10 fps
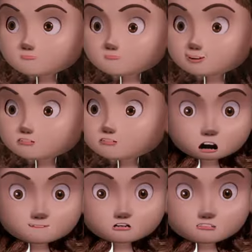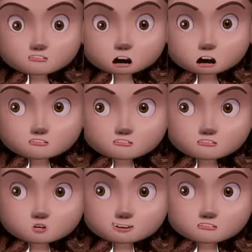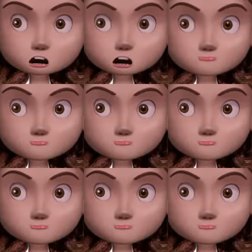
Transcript: It's carefully selected to communicate the